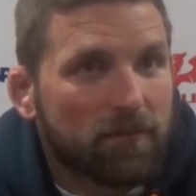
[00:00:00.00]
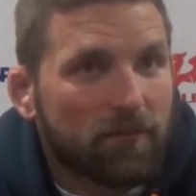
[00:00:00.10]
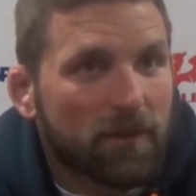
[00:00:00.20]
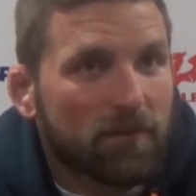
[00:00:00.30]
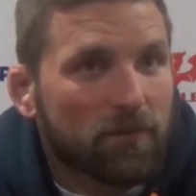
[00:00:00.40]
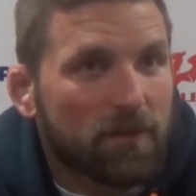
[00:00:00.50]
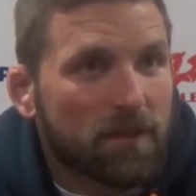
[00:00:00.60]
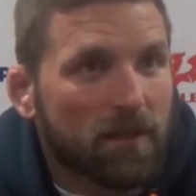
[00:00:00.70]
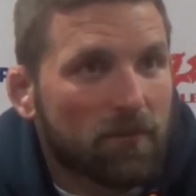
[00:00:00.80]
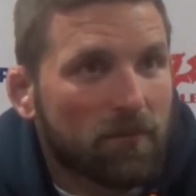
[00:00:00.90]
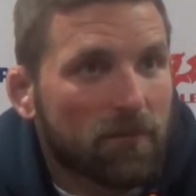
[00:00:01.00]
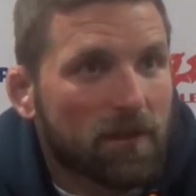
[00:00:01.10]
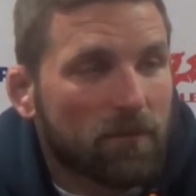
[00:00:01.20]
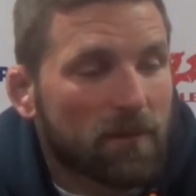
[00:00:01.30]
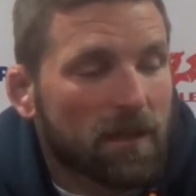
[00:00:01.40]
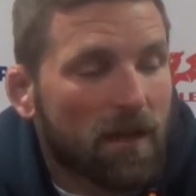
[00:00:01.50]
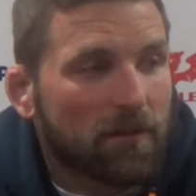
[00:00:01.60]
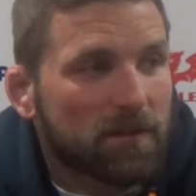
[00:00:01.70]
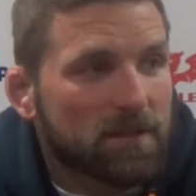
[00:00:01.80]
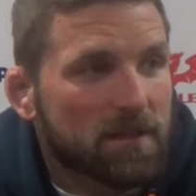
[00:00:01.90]
play with him week in, week out,
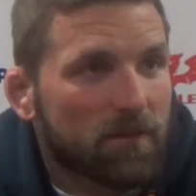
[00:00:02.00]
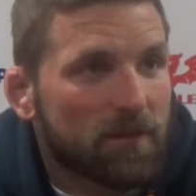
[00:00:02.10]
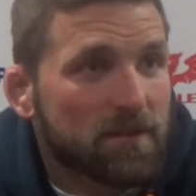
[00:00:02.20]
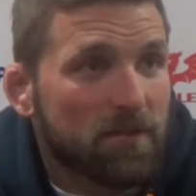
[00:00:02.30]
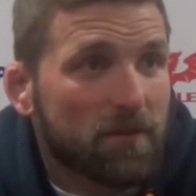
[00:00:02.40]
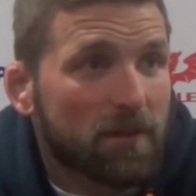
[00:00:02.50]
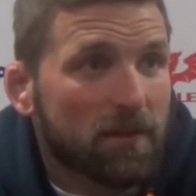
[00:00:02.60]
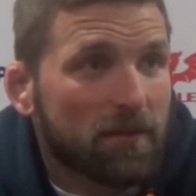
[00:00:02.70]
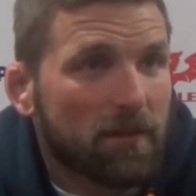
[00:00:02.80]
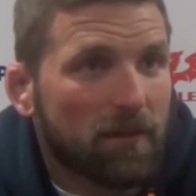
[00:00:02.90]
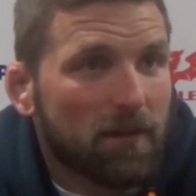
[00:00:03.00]
and see what he's doing.